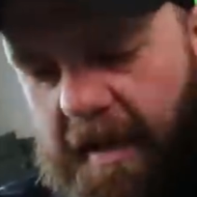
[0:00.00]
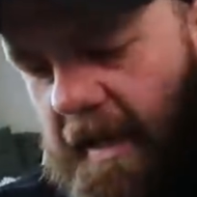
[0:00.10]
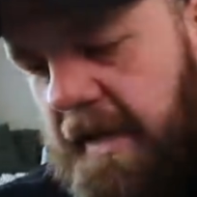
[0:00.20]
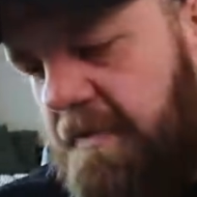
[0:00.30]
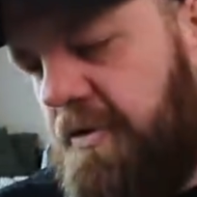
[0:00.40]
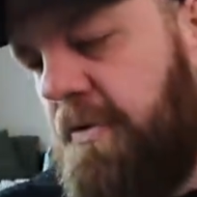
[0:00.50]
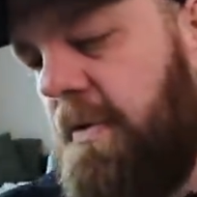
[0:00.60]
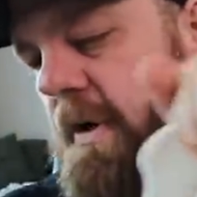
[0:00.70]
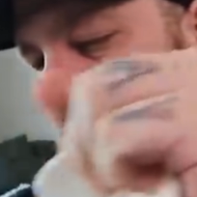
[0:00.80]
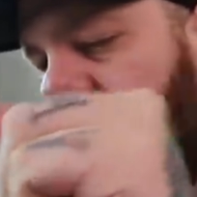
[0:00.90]
he gives
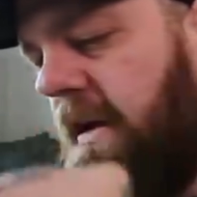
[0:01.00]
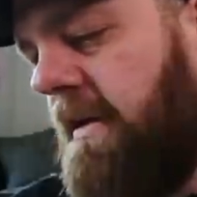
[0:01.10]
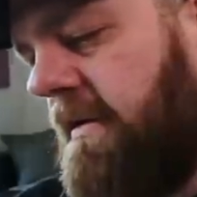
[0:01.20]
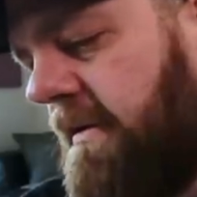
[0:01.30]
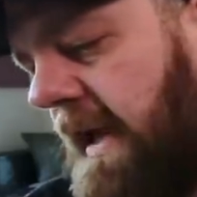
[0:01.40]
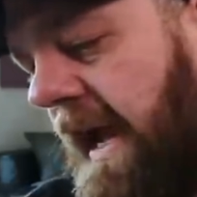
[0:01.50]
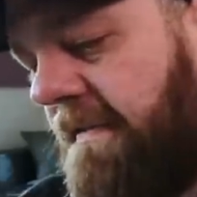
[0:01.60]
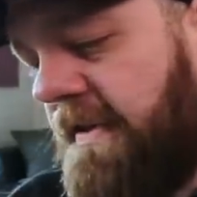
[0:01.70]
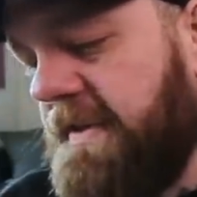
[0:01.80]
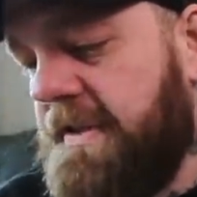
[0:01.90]
you a
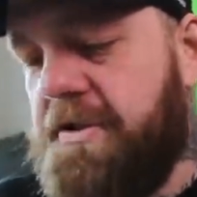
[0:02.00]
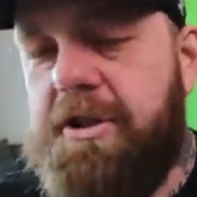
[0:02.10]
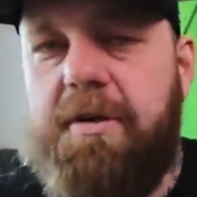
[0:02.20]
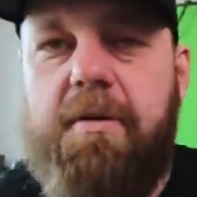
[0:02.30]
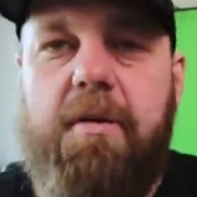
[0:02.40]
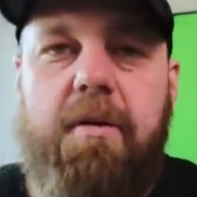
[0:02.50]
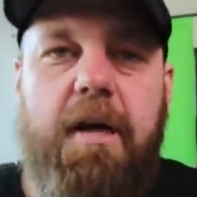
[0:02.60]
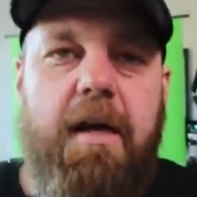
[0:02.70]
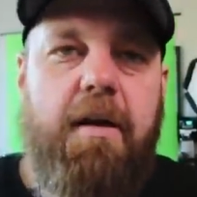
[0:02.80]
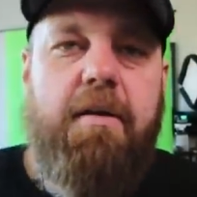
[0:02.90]
canvas in
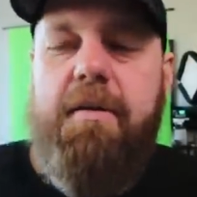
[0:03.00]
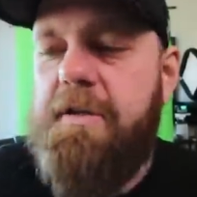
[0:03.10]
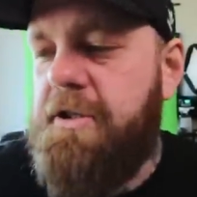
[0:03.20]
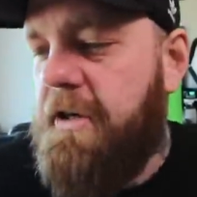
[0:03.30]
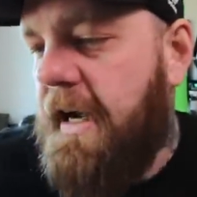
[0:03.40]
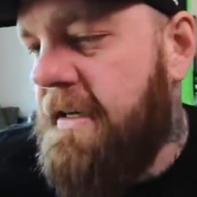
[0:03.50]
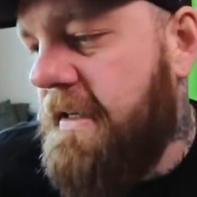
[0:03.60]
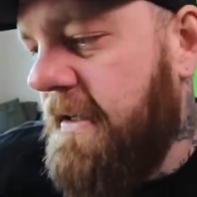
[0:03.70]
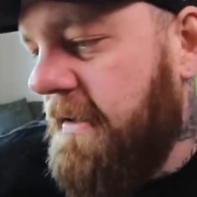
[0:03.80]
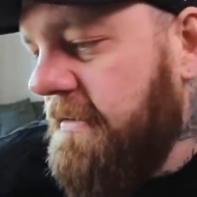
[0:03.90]
general, and it's your
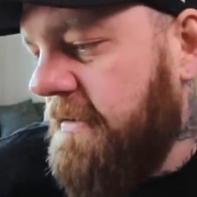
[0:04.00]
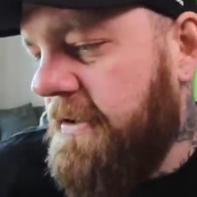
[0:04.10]
idea.